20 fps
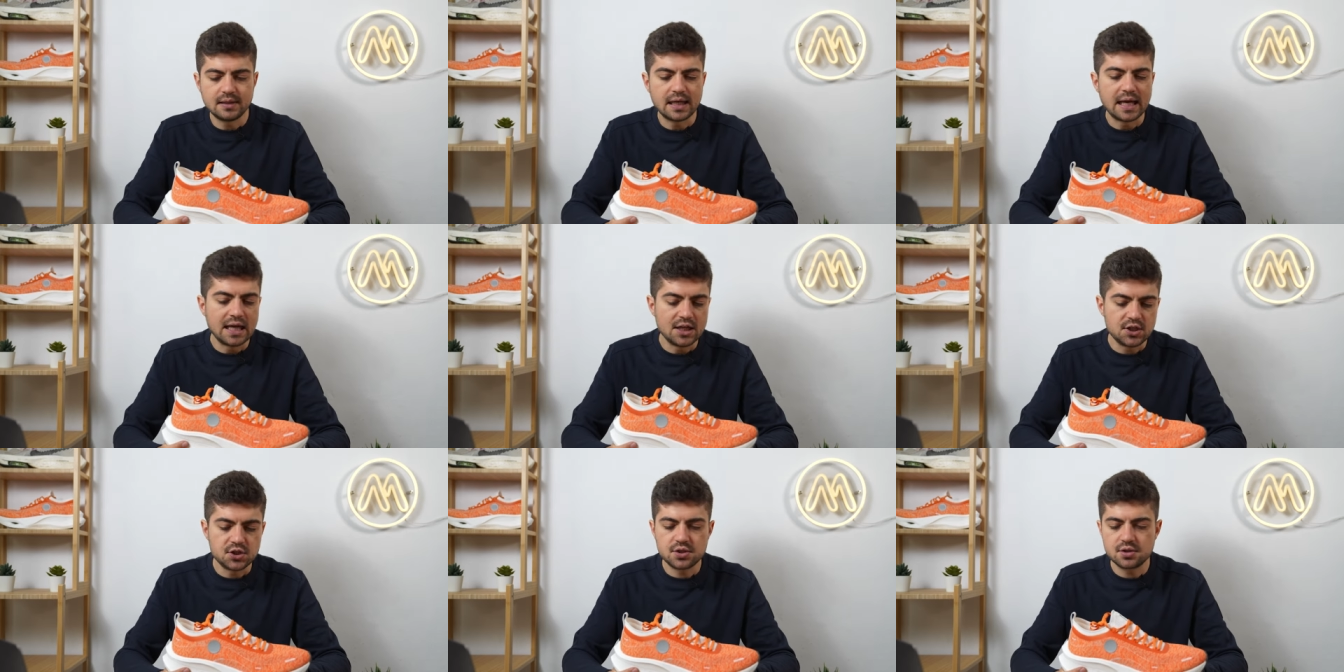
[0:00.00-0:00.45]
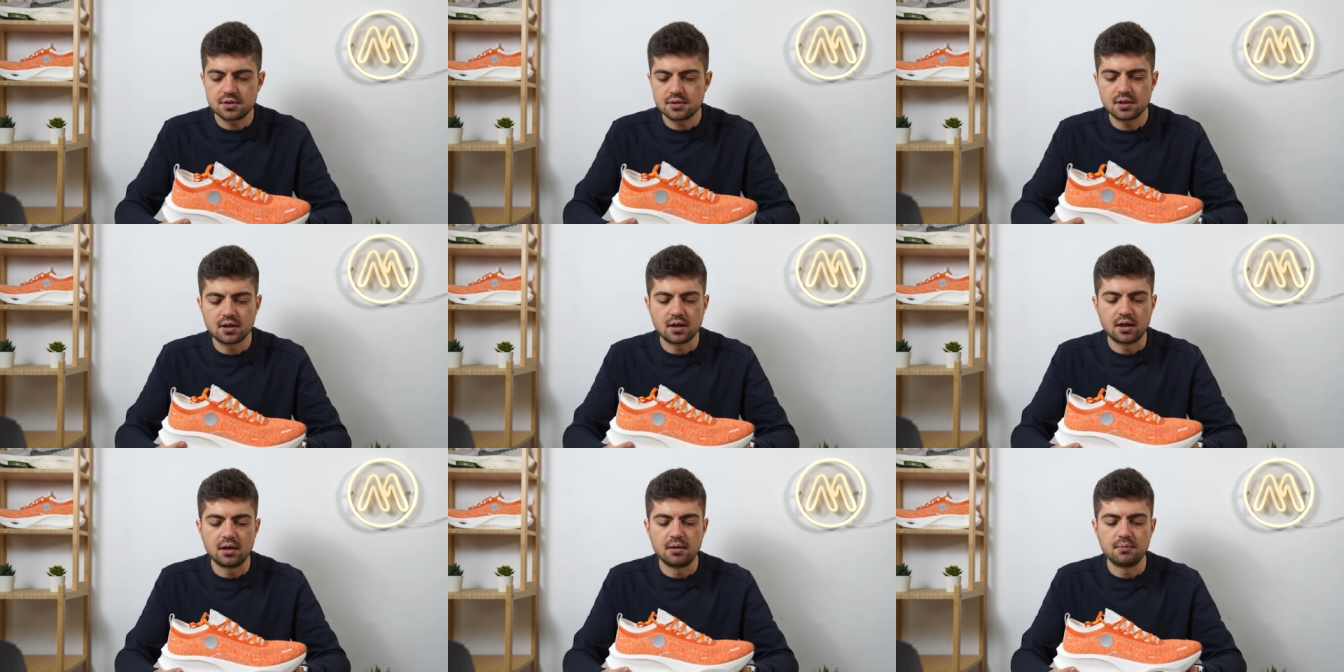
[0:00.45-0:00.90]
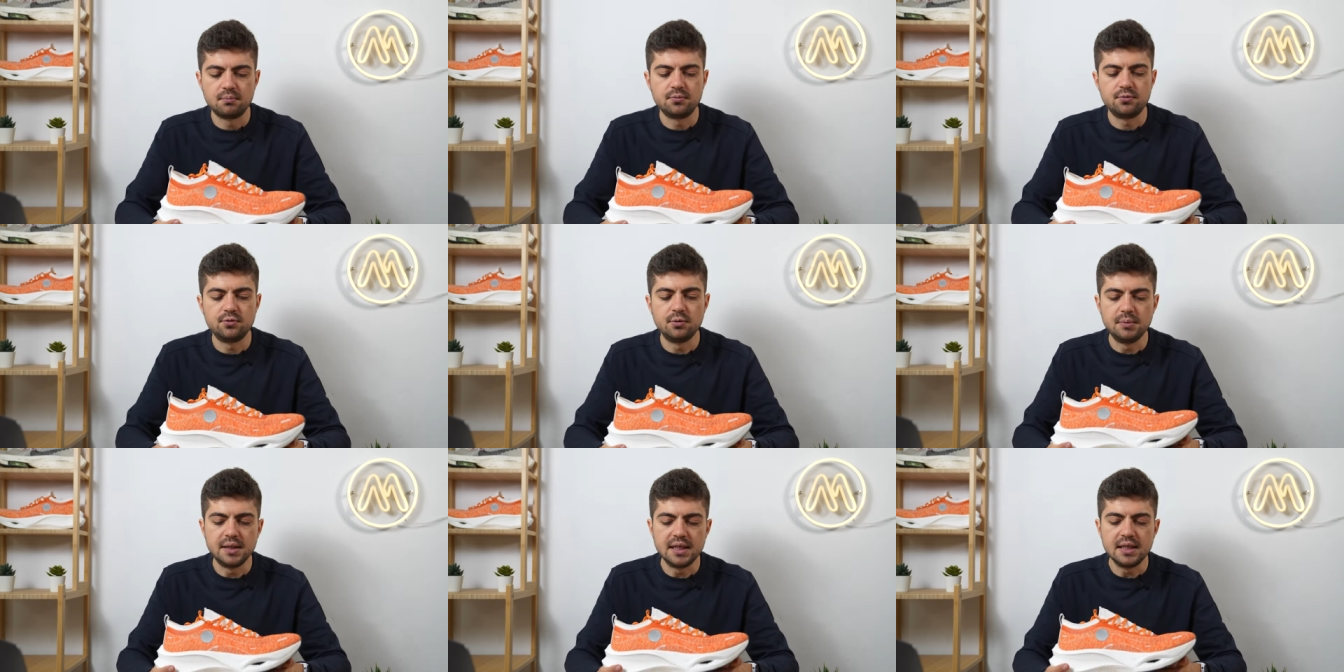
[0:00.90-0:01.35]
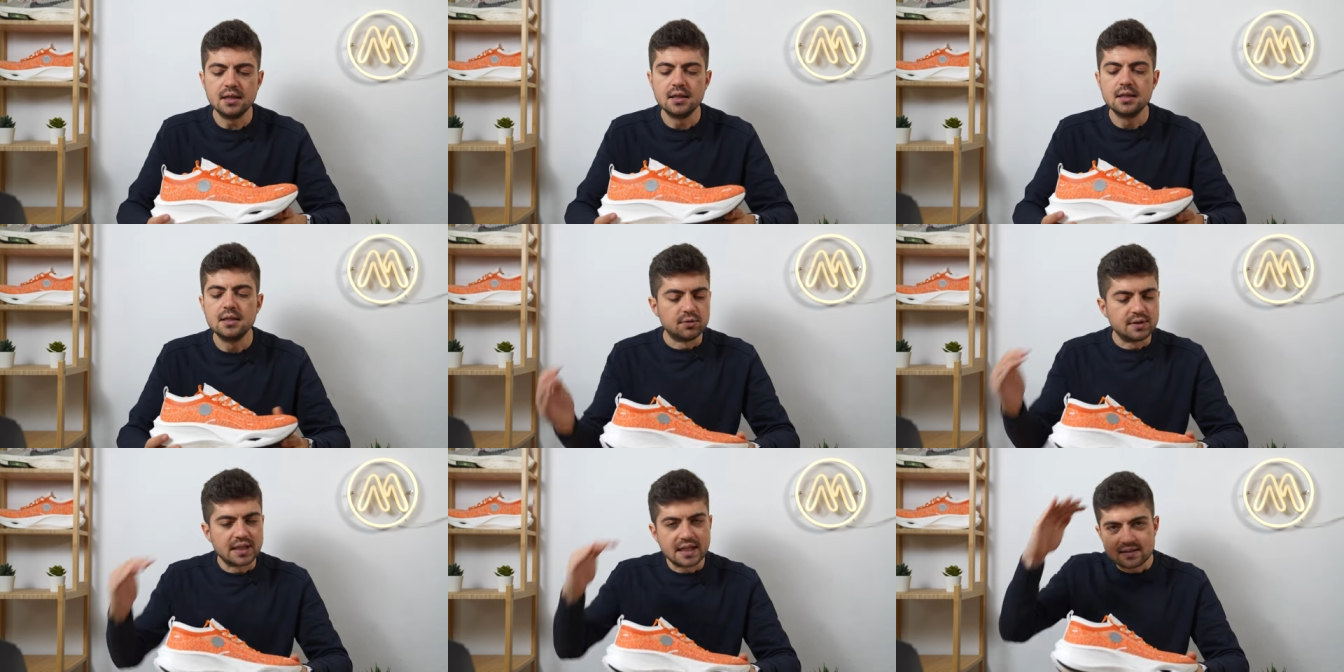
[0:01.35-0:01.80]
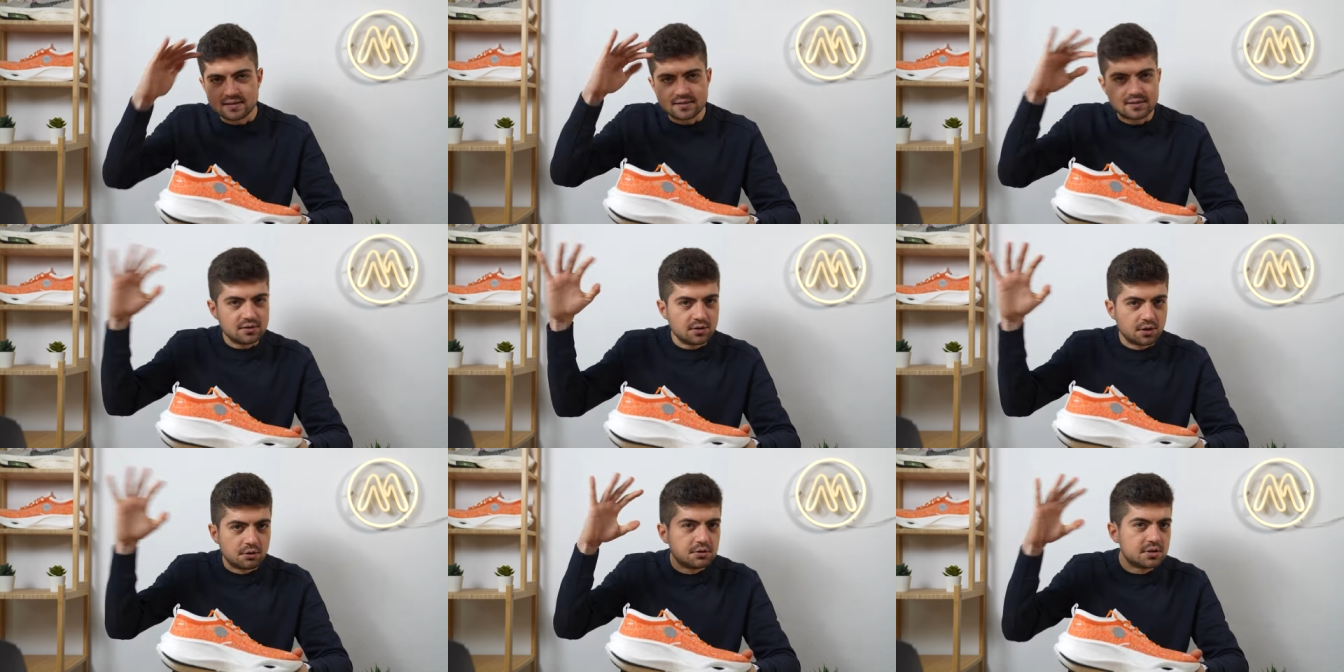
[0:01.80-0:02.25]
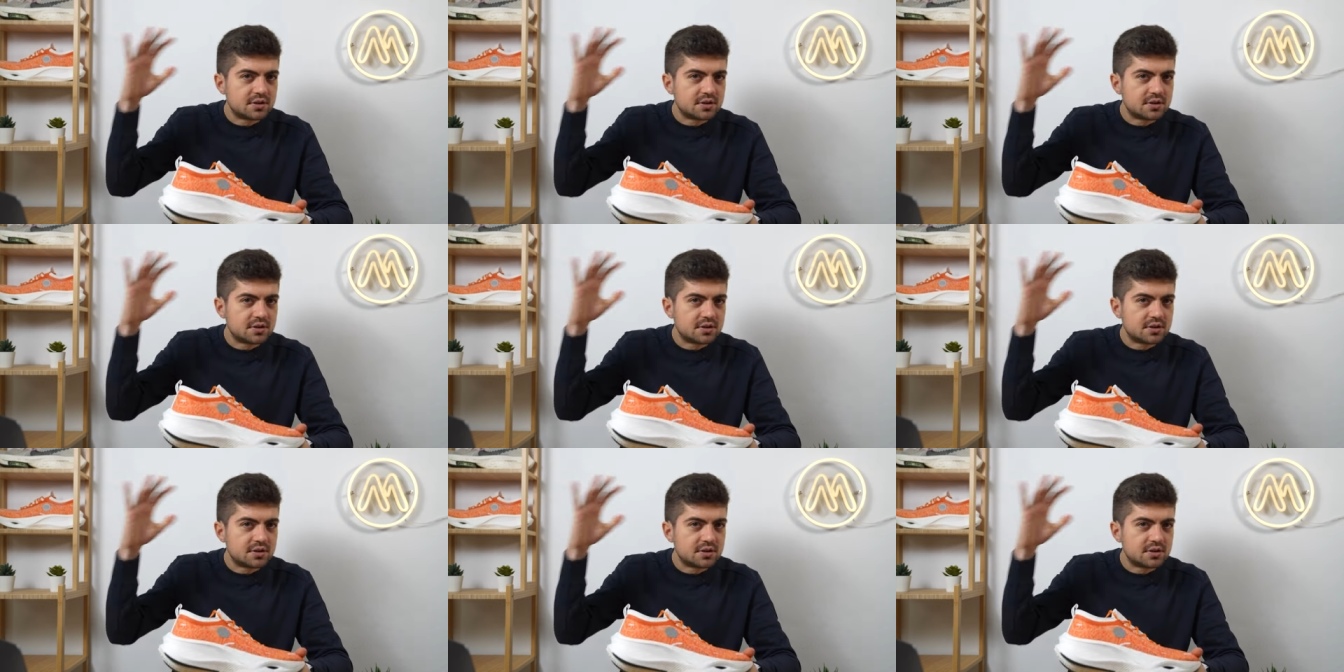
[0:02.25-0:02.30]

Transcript: Edge um, for me. So that's, you know,